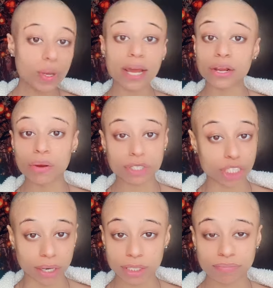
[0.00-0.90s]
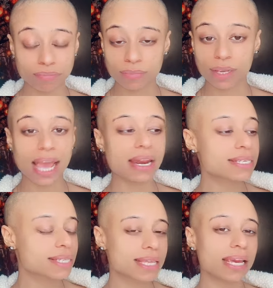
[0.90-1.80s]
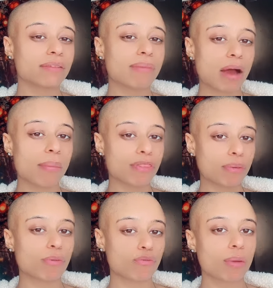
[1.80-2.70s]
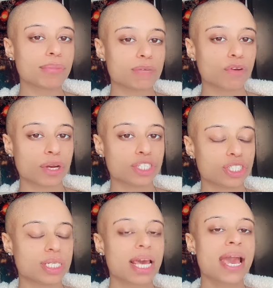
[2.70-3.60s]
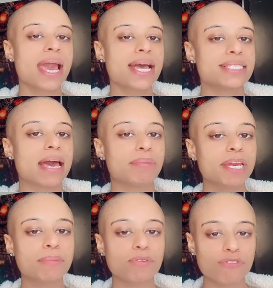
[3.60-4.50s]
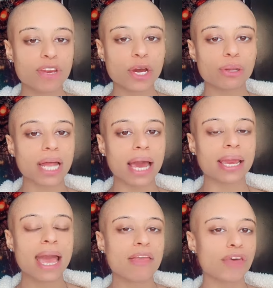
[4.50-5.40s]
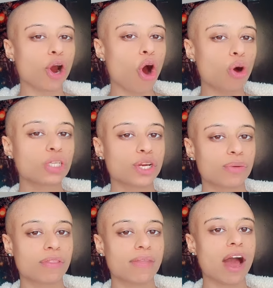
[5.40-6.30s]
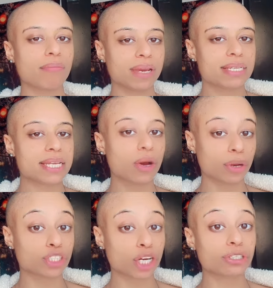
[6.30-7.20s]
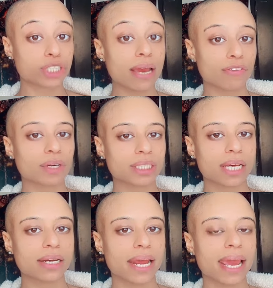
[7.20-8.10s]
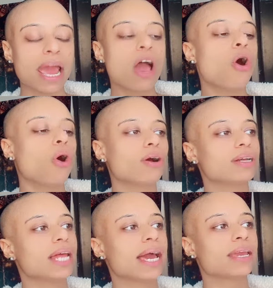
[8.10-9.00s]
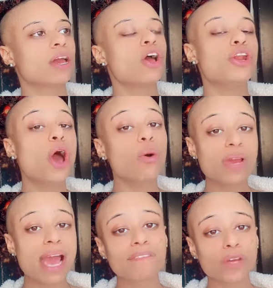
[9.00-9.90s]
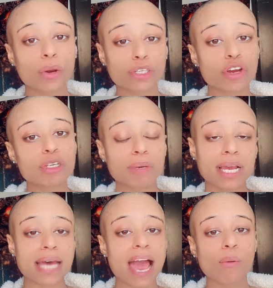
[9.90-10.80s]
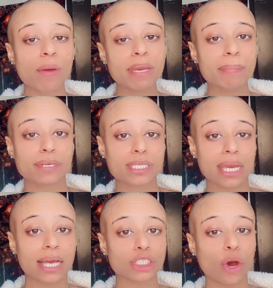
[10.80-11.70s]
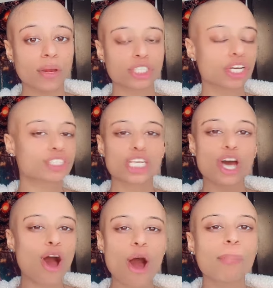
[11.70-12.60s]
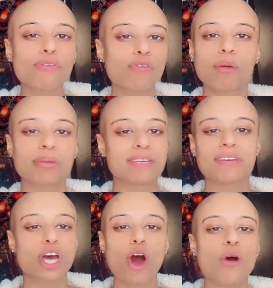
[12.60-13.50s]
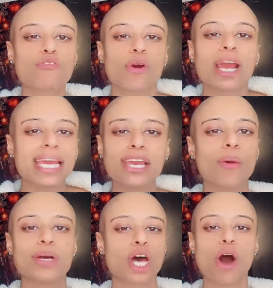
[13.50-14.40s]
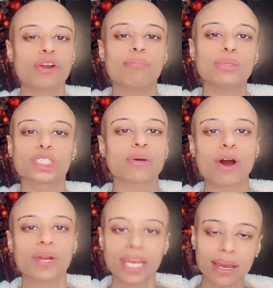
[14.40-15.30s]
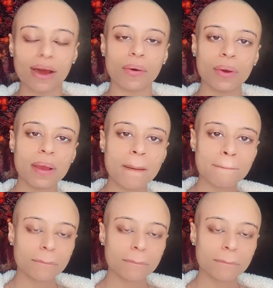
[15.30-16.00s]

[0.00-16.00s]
we got to go to church and that's the thing about, about the performative christians is that people feel like they're holier than thou because they go to church every sunday or like no we have to go to church because i want people to see us going to church it's all performative it's all for an ego it's all to boost their own ego